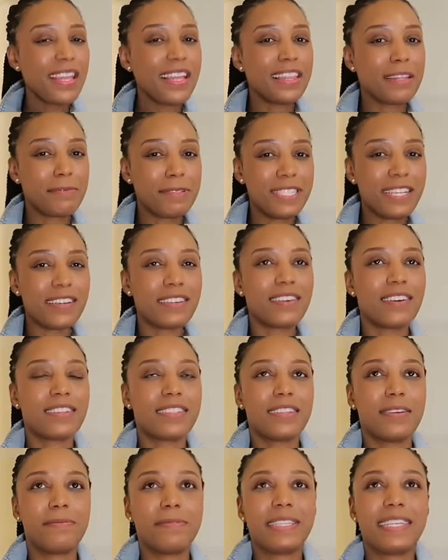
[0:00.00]
Let me tell y'all
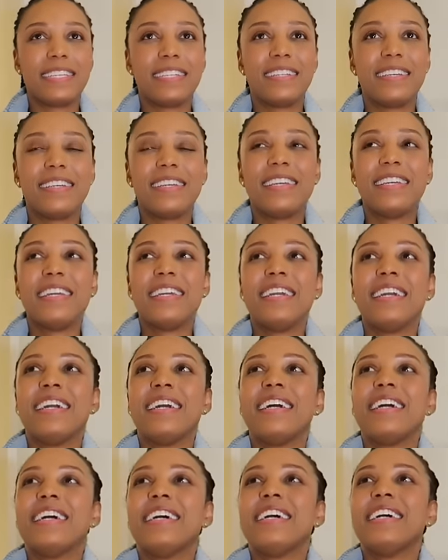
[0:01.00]
something.
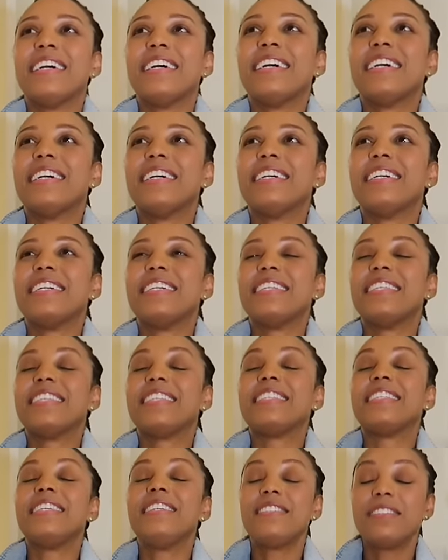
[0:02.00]

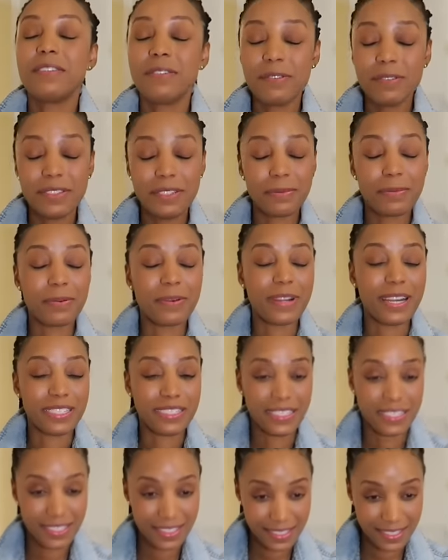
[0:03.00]
Seasonal
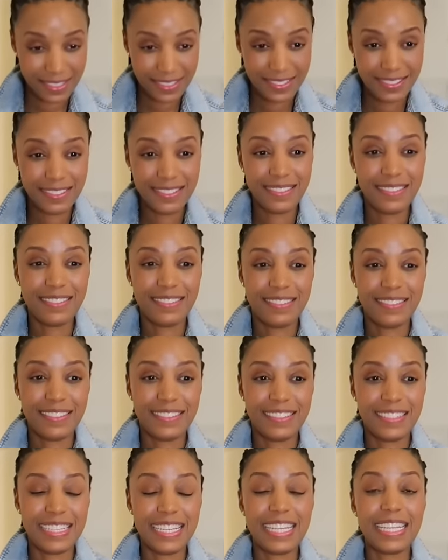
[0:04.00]
depression
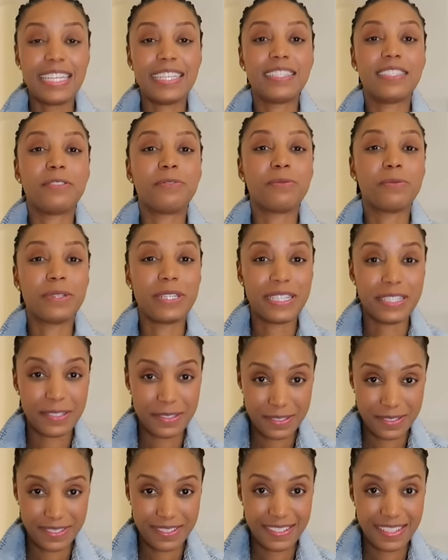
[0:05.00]
is
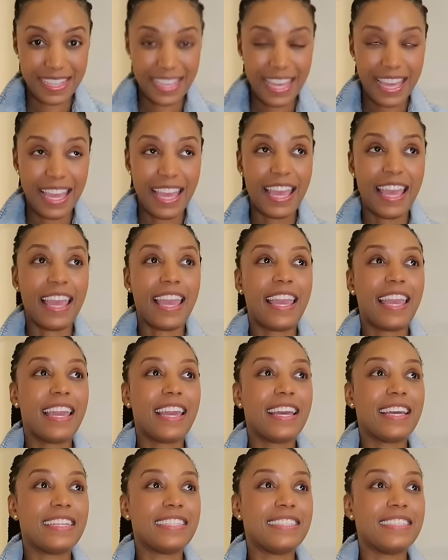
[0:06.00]
real.
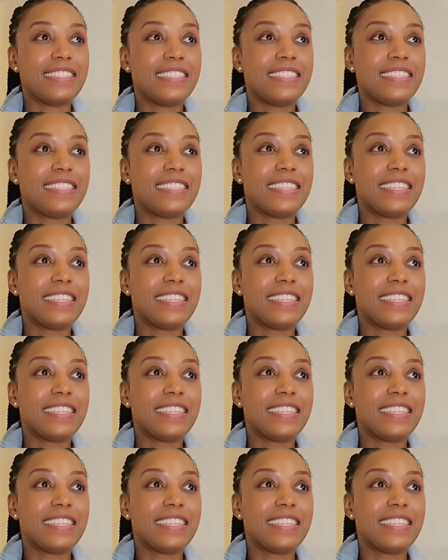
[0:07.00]
And